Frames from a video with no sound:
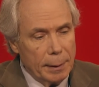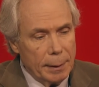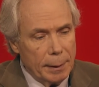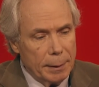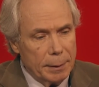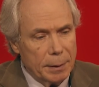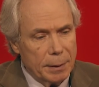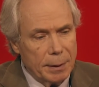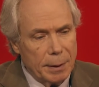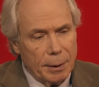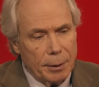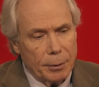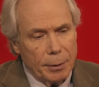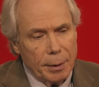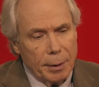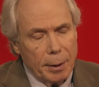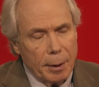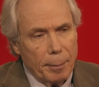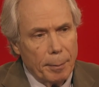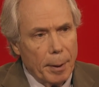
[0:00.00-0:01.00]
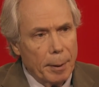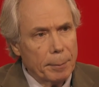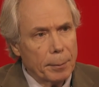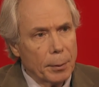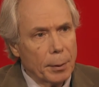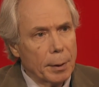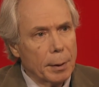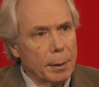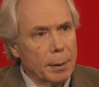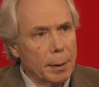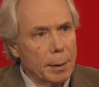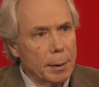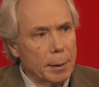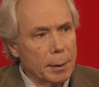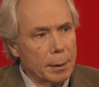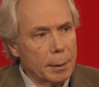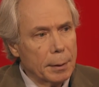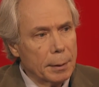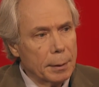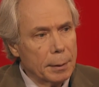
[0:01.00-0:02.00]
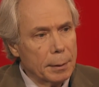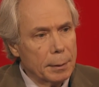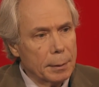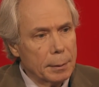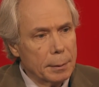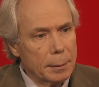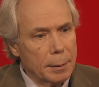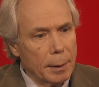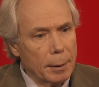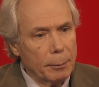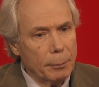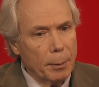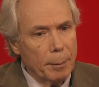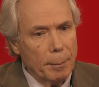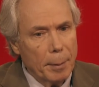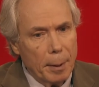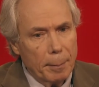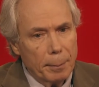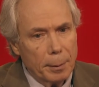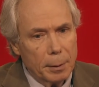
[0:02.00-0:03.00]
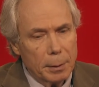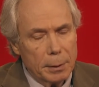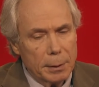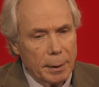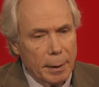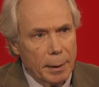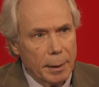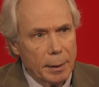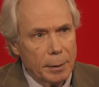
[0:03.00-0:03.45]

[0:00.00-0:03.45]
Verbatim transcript: It's seared in their memory, and they remember sitting